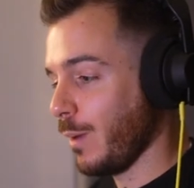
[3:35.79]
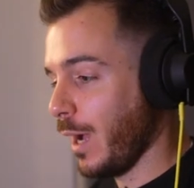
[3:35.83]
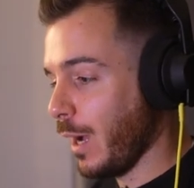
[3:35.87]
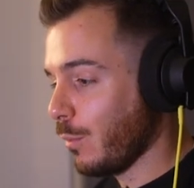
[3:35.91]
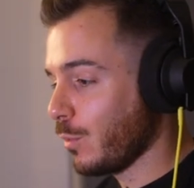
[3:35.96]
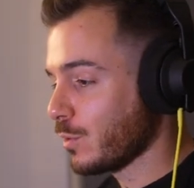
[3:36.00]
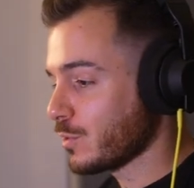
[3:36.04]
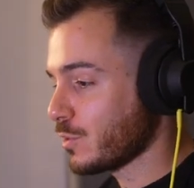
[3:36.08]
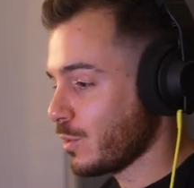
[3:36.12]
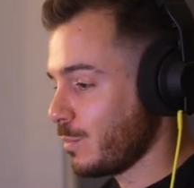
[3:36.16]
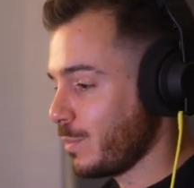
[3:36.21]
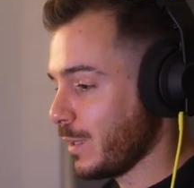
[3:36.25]
I
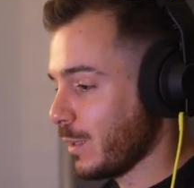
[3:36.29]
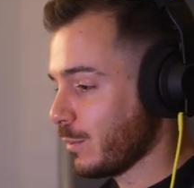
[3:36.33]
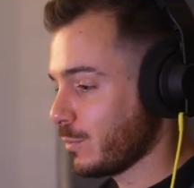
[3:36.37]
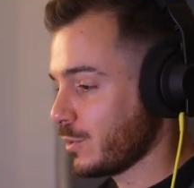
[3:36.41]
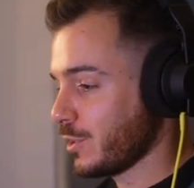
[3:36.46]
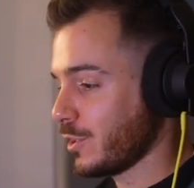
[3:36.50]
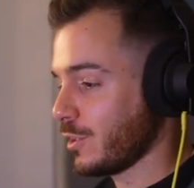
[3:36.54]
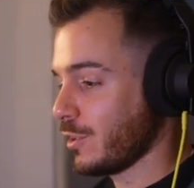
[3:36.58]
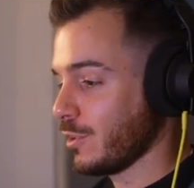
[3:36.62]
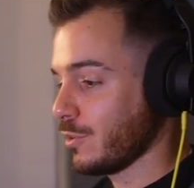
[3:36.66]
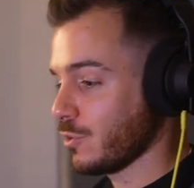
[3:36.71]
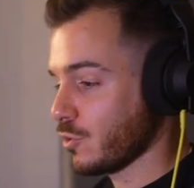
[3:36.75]
want to be able
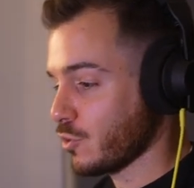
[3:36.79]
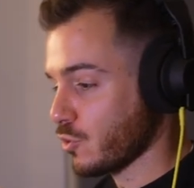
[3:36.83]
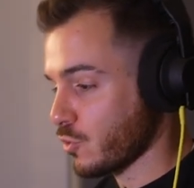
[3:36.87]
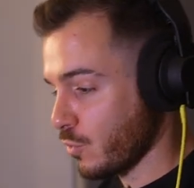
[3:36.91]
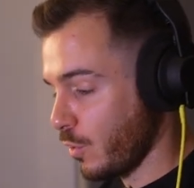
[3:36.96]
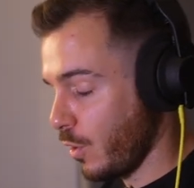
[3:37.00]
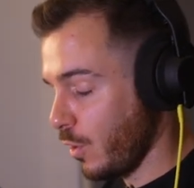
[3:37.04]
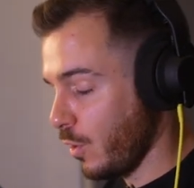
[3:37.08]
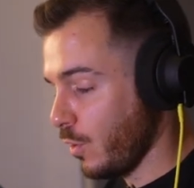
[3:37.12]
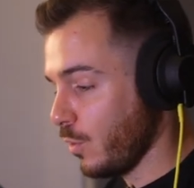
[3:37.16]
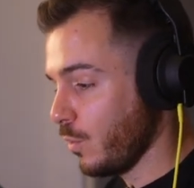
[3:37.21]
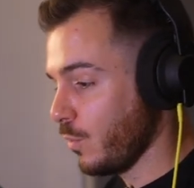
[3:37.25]
to
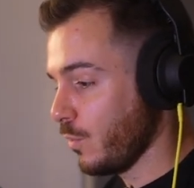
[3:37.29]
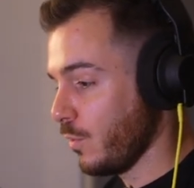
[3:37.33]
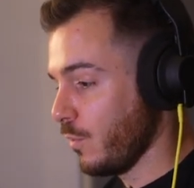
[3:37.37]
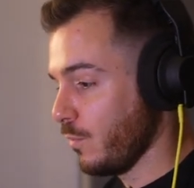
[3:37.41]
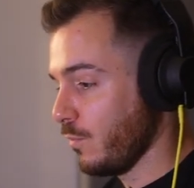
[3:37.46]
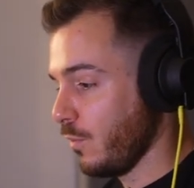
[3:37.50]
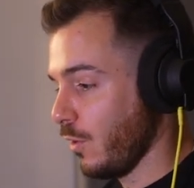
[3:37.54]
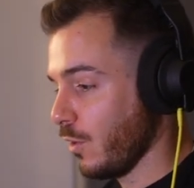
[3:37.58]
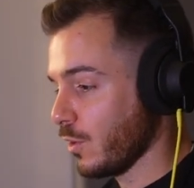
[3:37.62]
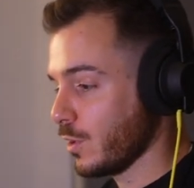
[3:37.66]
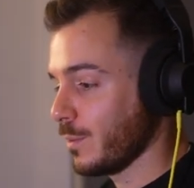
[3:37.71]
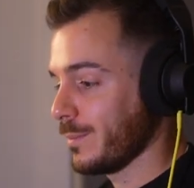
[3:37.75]
control the
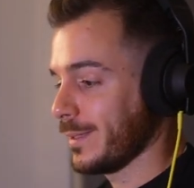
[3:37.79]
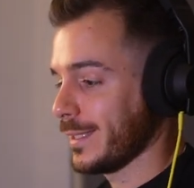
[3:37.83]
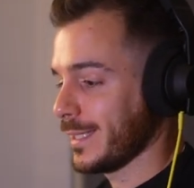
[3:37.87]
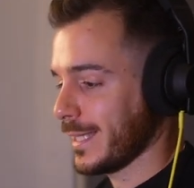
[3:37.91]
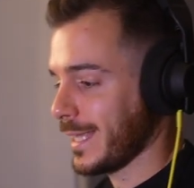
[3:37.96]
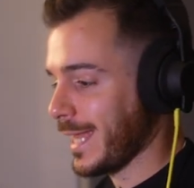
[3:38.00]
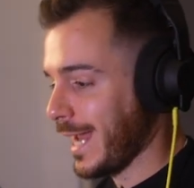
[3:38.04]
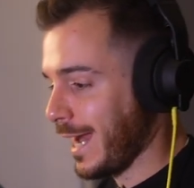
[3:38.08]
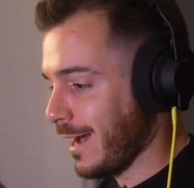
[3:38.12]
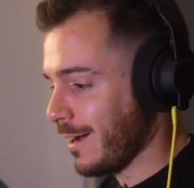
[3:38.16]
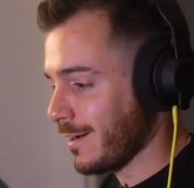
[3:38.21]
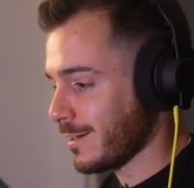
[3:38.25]
volume and the
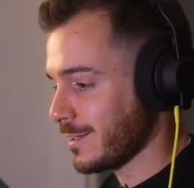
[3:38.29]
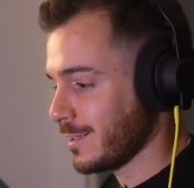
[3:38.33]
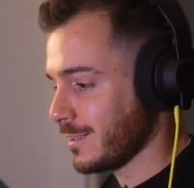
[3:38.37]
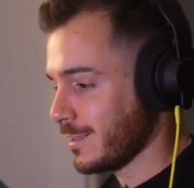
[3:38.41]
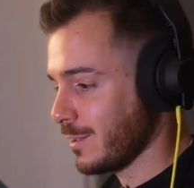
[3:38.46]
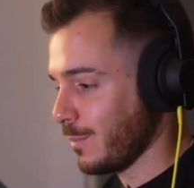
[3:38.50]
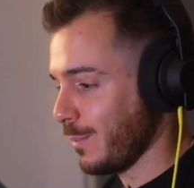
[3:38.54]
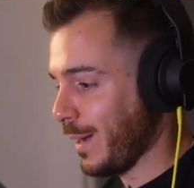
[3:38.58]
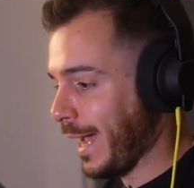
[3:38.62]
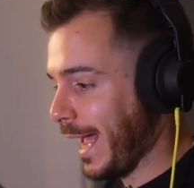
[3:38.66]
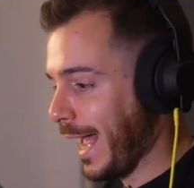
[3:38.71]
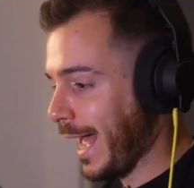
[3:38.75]
character
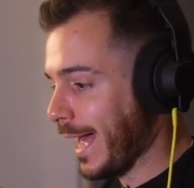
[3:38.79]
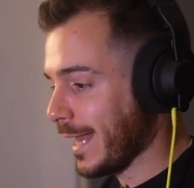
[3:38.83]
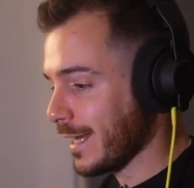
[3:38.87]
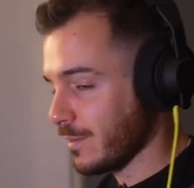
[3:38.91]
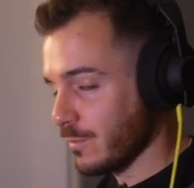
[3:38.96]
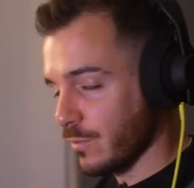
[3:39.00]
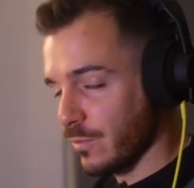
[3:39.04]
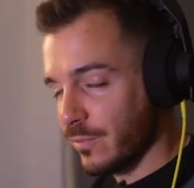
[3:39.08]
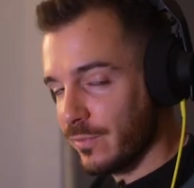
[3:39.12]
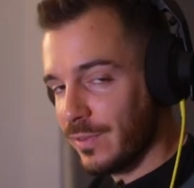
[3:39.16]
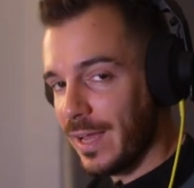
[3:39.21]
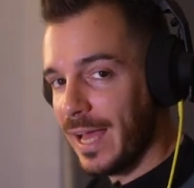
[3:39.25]
that we're adding
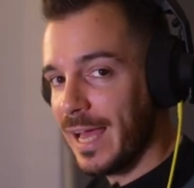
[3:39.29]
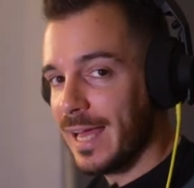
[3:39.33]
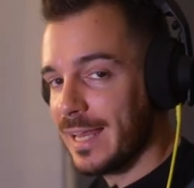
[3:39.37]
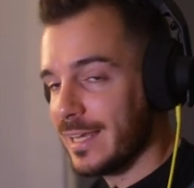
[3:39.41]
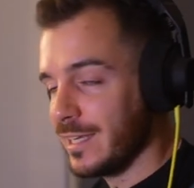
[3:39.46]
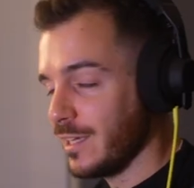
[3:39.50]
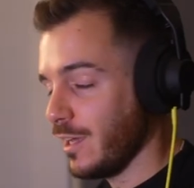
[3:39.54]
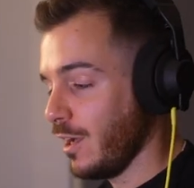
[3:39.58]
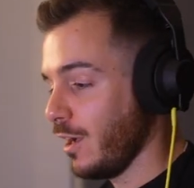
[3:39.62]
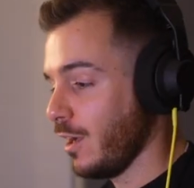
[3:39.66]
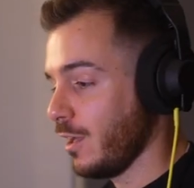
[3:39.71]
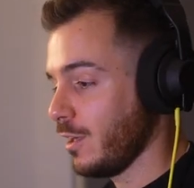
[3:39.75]

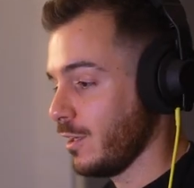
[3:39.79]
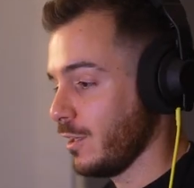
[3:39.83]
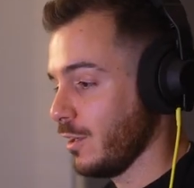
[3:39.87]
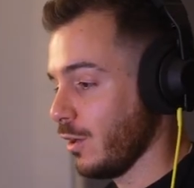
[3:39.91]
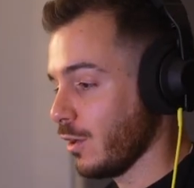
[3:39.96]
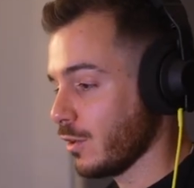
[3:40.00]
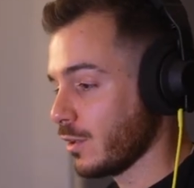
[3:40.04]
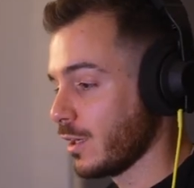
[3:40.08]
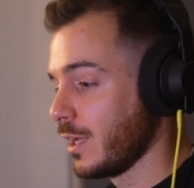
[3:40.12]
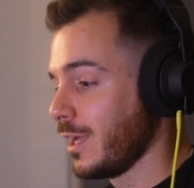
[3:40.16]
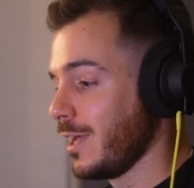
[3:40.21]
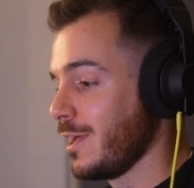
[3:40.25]
fairly early
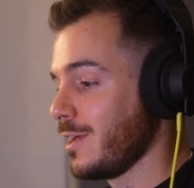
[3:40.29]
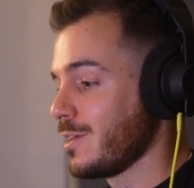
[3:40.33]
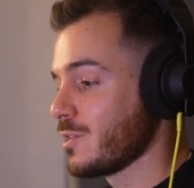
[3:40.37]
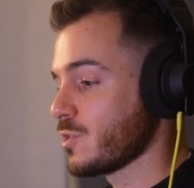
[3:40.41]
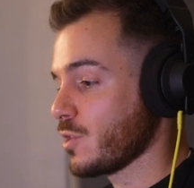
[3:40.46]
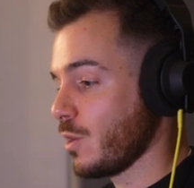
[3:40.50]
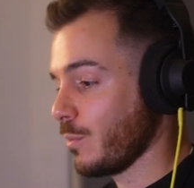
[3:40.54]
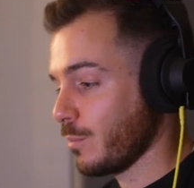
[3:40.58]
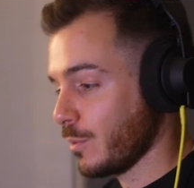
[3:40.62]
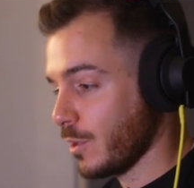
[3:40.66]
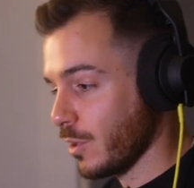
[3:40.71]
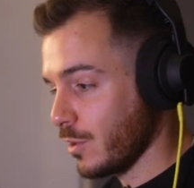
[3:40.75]
on,
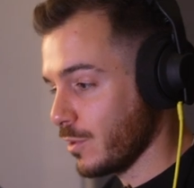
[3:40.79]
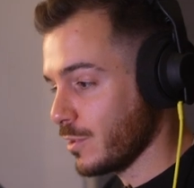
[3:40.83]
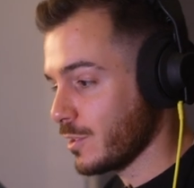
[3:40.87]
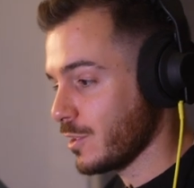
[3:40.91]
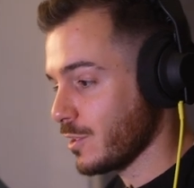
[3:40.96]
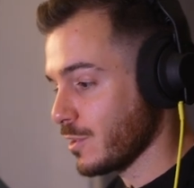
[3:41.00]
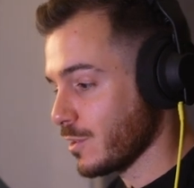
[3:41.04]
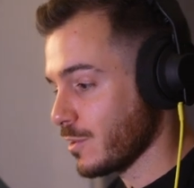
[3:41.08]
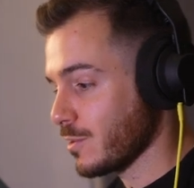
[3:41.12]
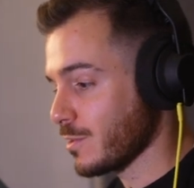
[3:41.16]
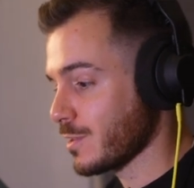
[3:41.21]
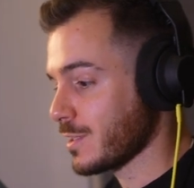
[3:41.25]
so I'm going
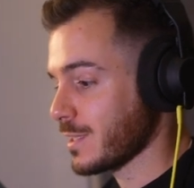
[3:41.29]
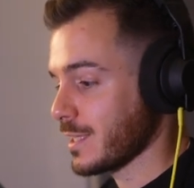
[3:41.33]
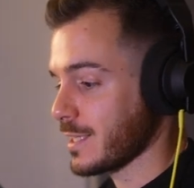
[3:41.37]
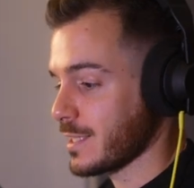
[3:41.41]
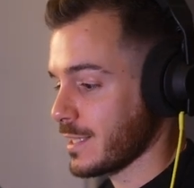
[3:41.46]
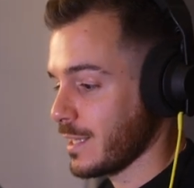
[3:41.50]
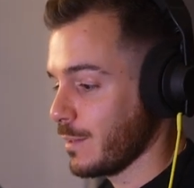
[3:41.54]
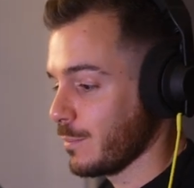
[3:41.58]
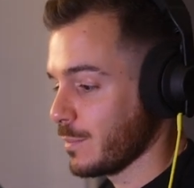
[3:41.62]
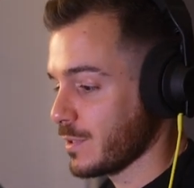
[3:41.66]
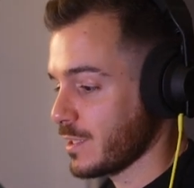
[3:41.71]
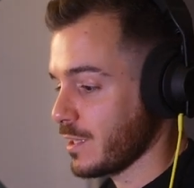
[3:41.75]
to use this
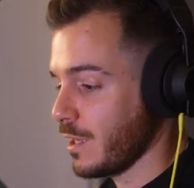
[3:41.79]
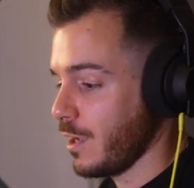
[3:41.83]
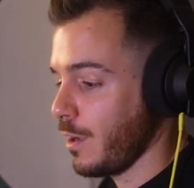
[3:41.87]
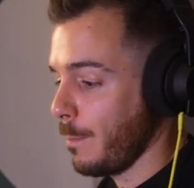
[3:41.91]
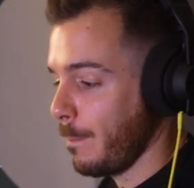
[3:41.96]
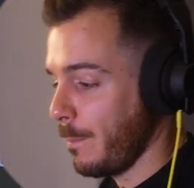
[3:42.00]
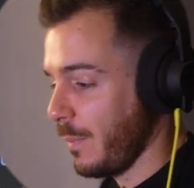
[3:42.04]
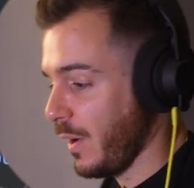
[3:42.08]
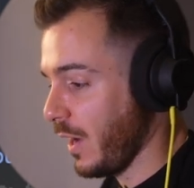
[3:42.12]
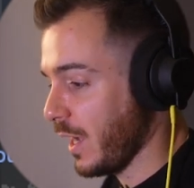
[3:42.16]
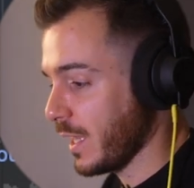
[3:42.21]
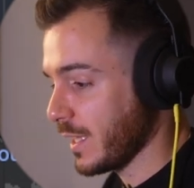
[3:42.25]
limiter
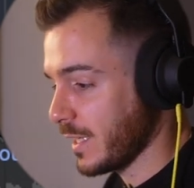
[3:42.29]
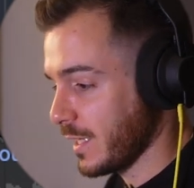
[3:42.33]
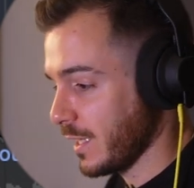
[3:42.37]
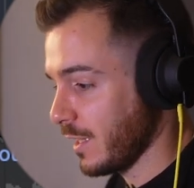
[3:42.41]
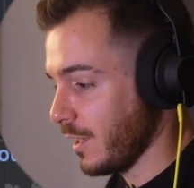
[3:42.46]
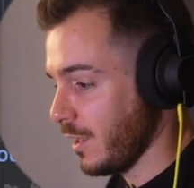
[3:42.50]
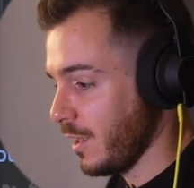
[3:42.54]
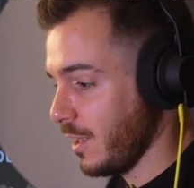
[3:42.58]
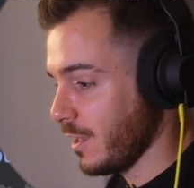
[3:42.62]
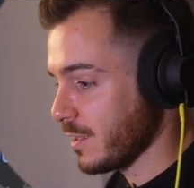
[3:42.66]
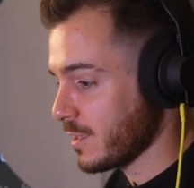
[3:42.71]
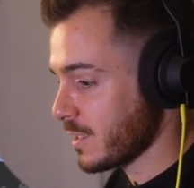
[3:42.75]
by
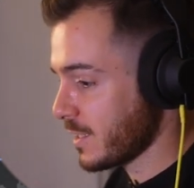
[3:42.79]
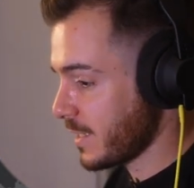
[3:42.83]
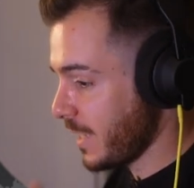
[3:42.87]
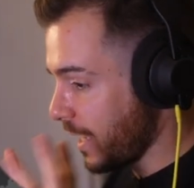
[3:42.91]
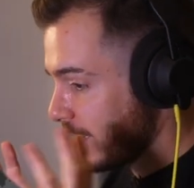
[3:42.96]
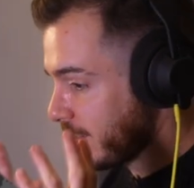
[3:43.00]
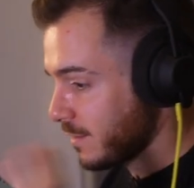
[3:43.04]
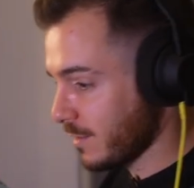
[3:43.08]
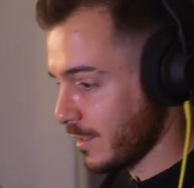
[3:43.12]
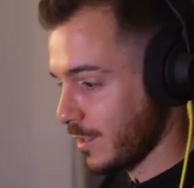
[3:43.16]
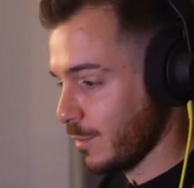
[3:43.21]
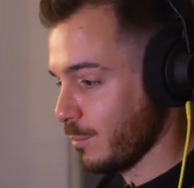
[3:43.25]
kilohertz.
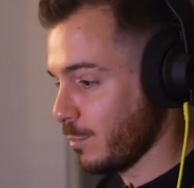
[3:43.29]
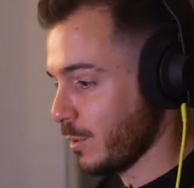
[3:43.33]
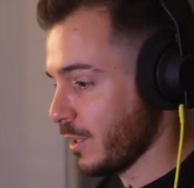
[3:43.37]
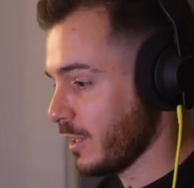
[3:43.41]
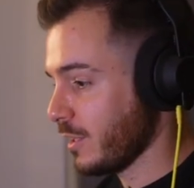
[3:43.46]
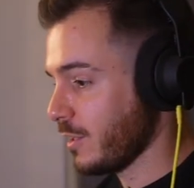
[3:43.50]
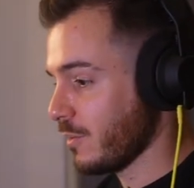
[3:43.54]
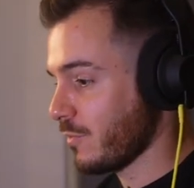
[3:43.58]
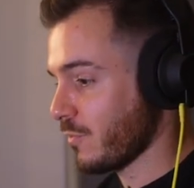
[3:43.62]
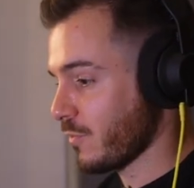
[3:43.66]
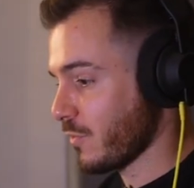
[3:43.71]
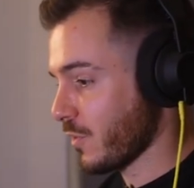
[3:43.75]
Again,
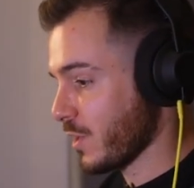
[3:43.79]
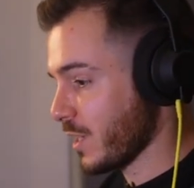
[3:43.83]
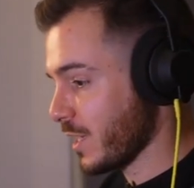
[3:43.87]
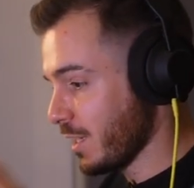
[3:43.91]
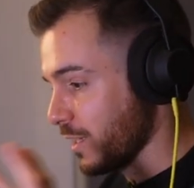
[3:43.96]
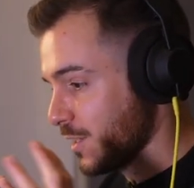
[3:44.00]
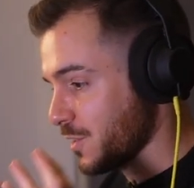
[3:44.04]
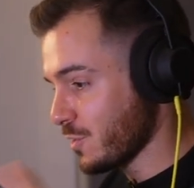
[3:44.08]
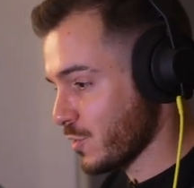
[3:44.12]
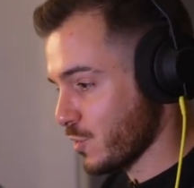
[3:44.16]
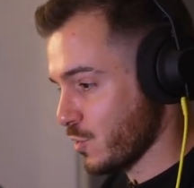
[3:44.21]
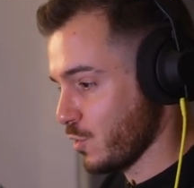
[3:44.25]
completely free,
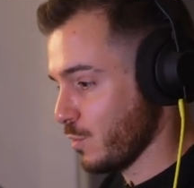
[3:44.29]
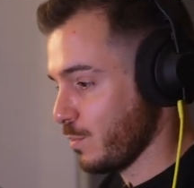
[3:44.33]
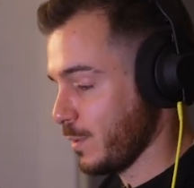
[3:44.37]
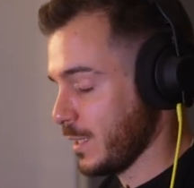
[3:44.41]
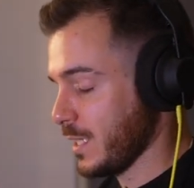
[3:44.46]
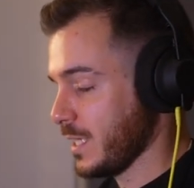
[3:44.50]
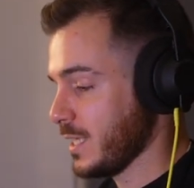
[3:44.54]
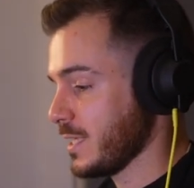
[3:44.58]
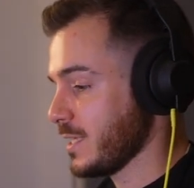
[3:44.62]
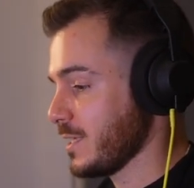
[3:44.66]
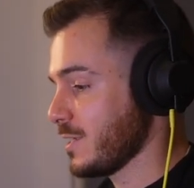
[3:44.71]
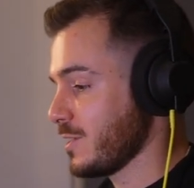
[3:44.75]
super
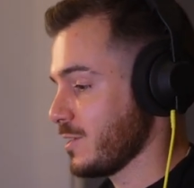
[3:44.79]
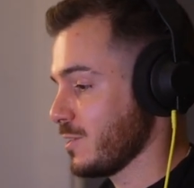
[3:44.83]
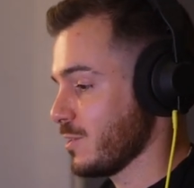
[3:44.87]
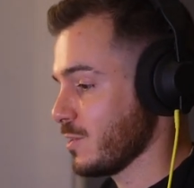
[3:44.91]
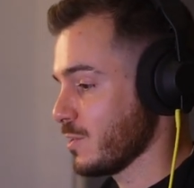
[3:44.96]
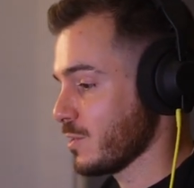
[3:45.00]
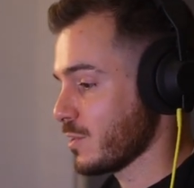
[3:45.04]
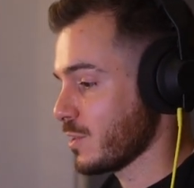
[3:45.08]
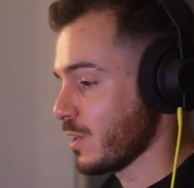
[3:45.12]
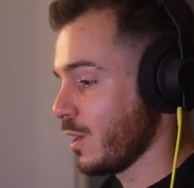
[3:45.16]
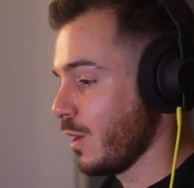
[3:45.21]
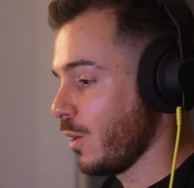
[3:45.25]
easy to
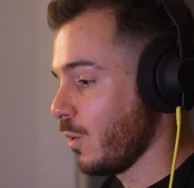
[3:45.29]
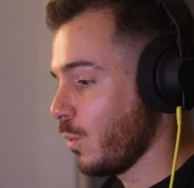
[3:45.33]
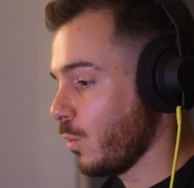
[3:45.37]
use.